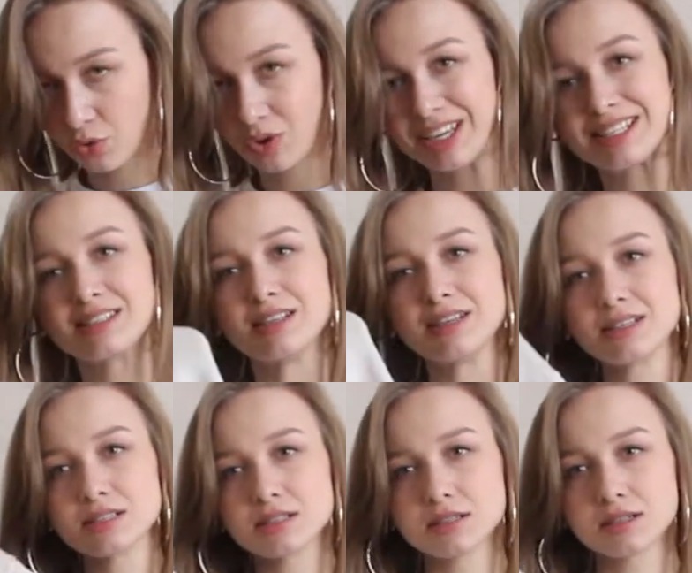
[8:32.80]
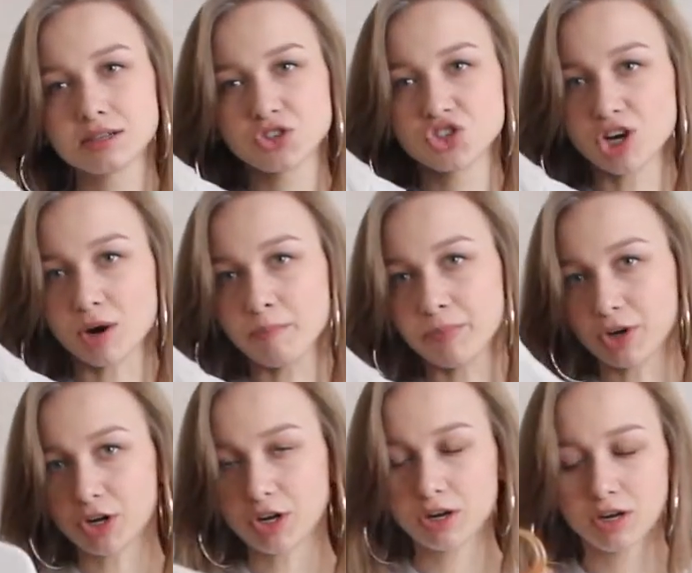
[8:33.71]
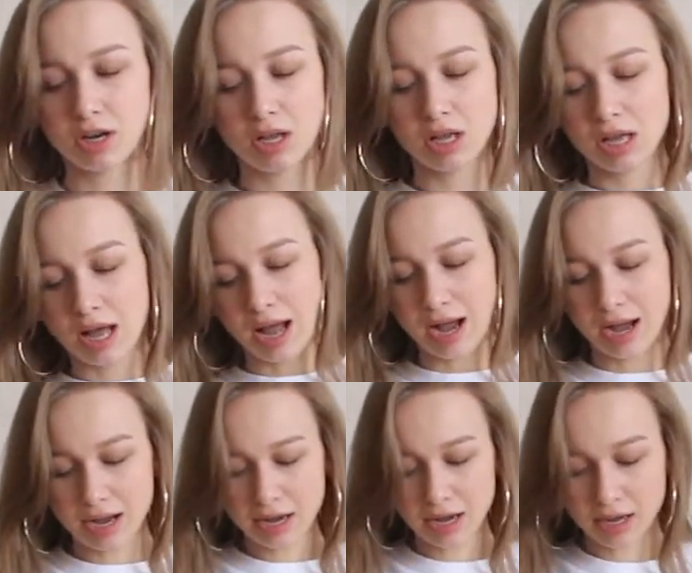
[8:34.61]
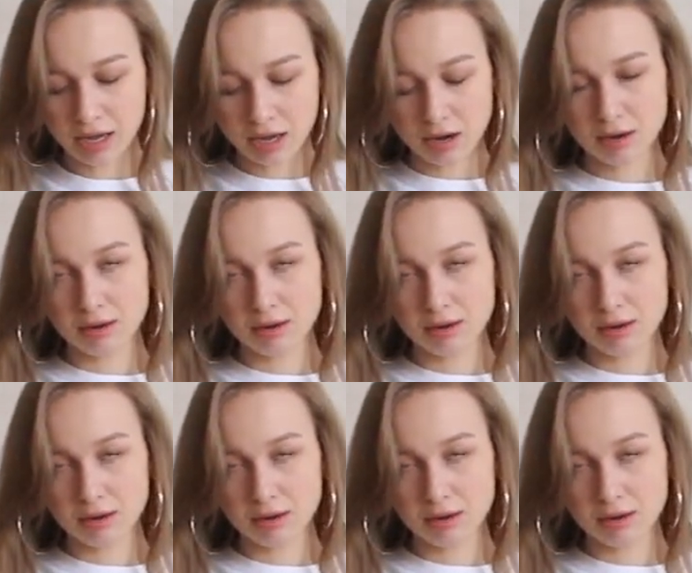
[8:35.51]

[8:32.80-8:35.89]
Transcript: you is this jumper. I